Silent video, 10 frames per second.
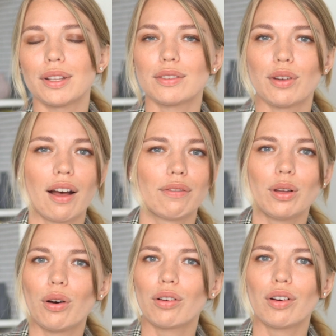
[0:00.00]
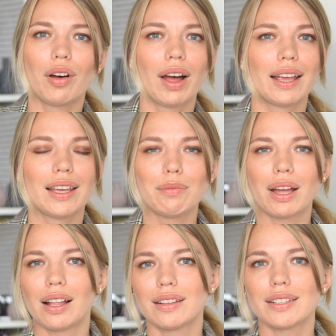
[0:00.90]
once you have logo,
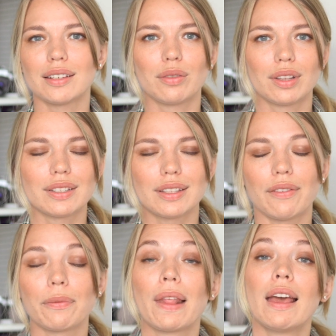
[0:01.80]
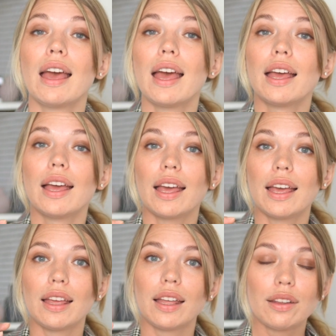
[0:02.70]
emails, and all that stuff.
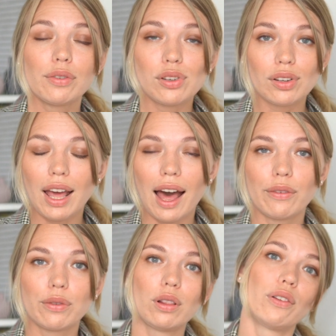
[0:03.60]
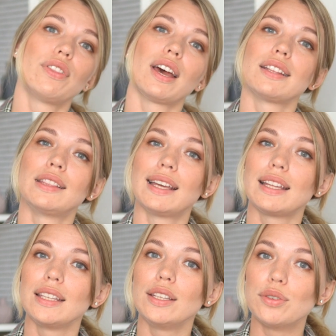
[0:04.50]
And if you don't have all of that,
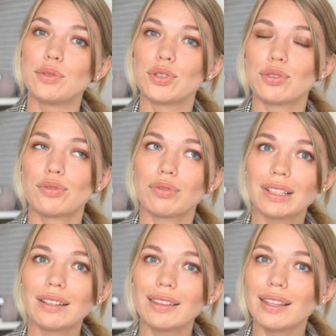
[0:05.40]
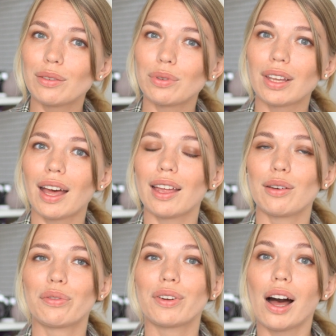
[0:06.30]
then you should really think what
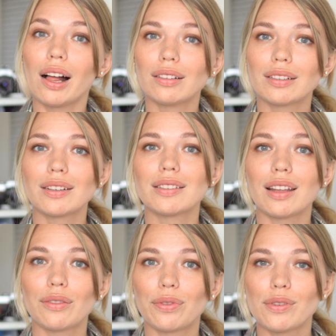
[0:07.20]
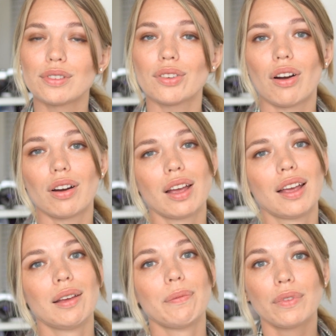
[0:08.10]
kind of colors and fonts are,
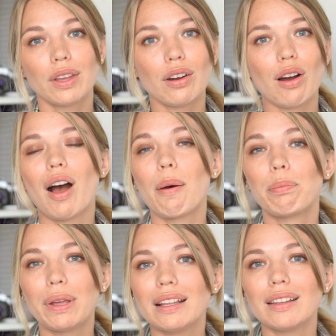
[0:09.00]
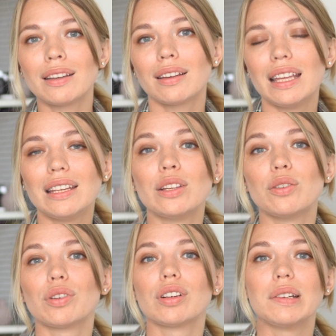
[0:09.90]
you know, appealing in
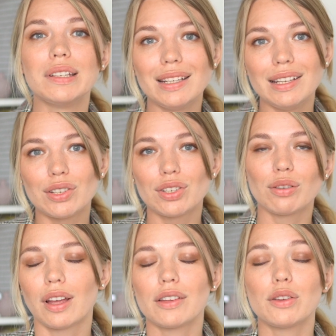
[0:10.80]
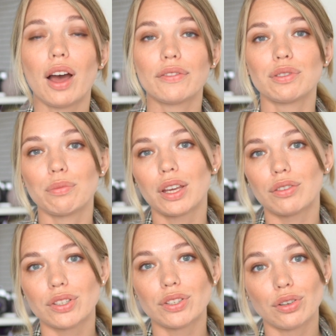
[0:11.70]
your niche. You have to
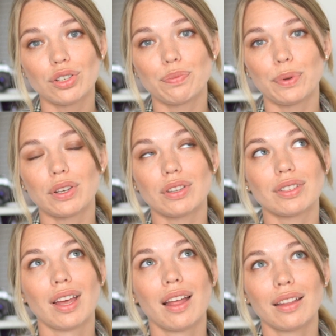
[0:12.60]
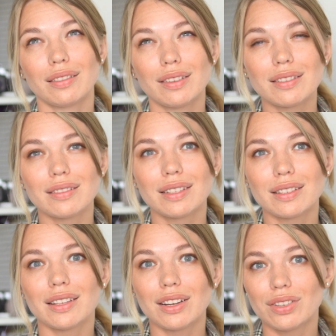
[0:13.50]
make research, because there is this
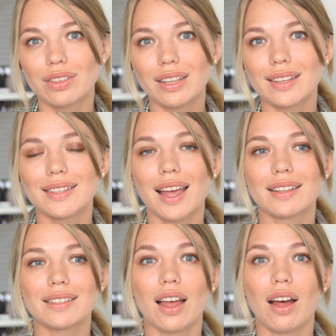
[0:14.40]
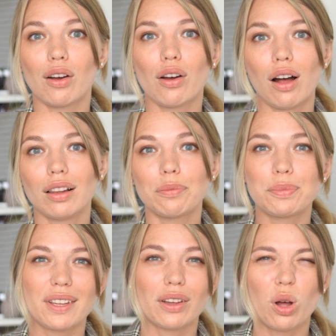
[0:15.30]
such things as a color
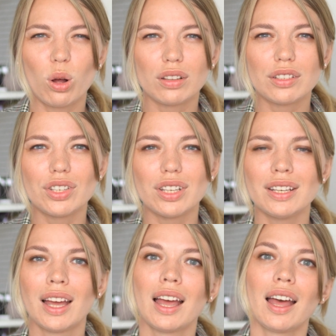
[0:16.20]
psychology